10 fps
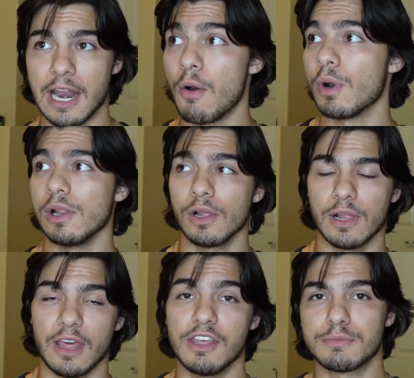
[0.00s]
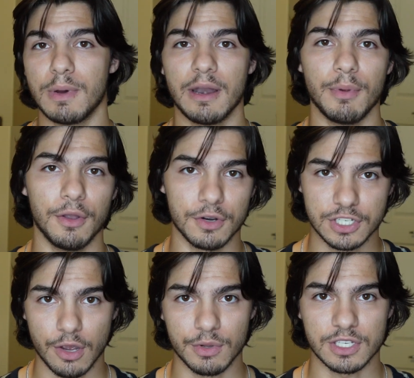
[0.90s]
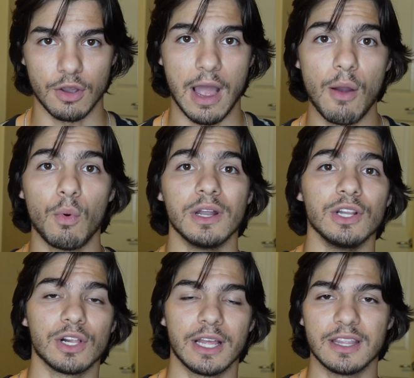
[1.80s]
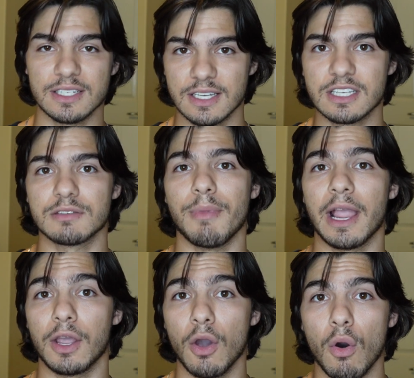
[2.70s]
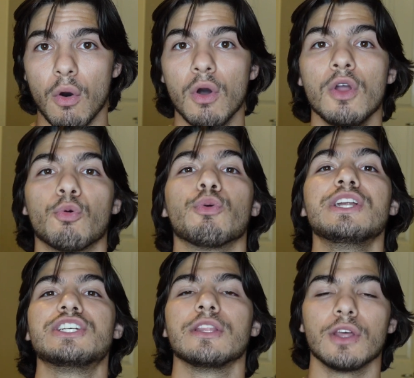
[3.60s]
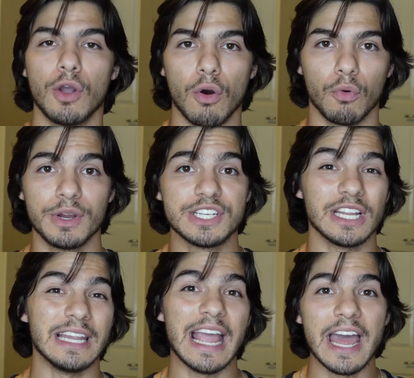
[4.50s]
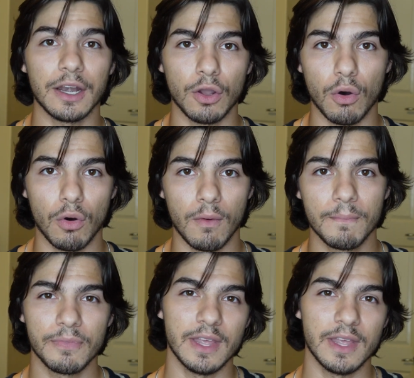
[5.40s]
I want to look like this bodybuilder, so-and-so. I want to look like this. This is my goal, reaching the goal, reaching the end goal.